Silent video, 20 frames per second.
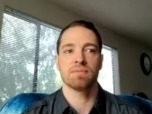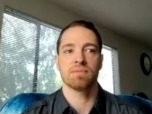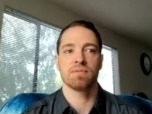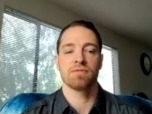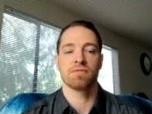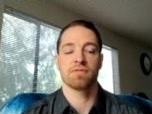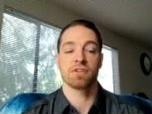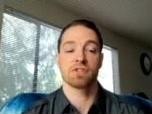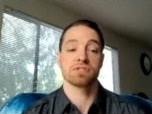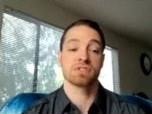
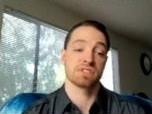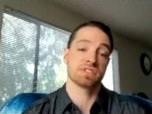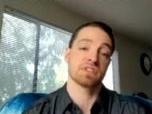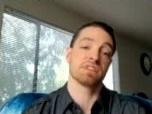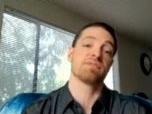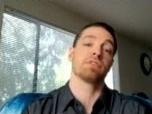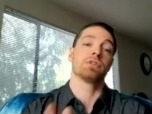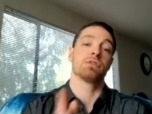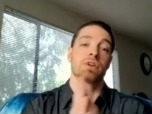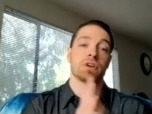versus
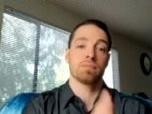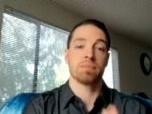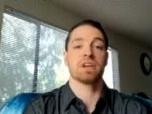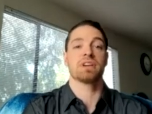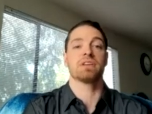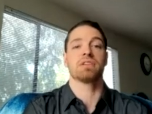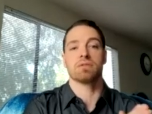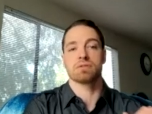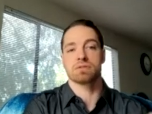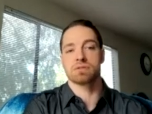if you
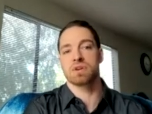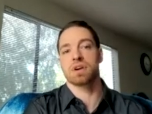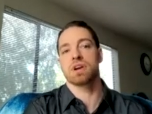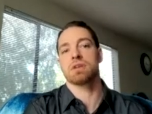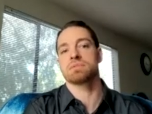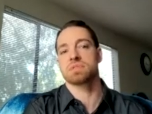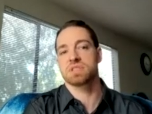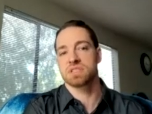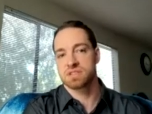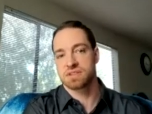committed those
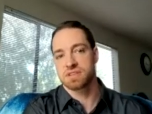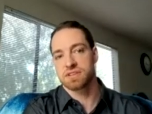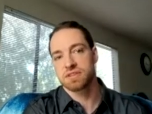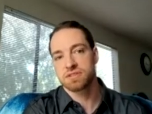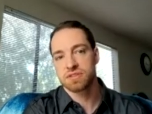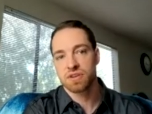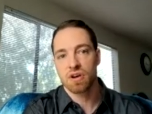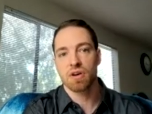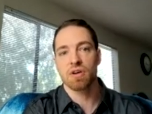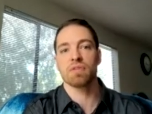crimes as an
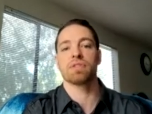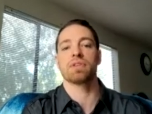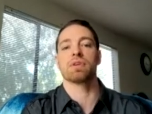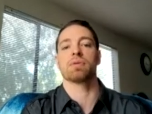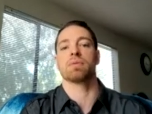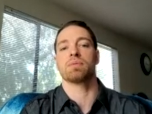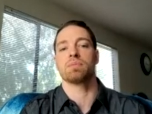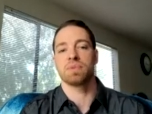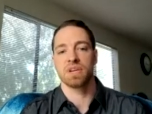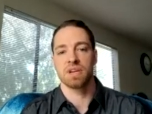adult there
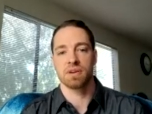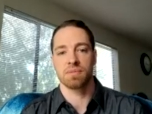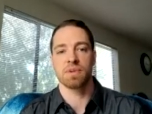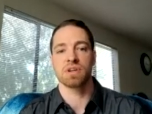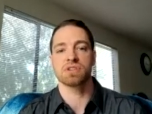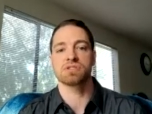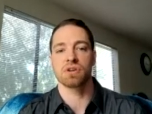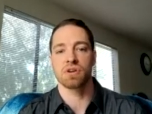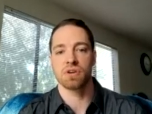would be a much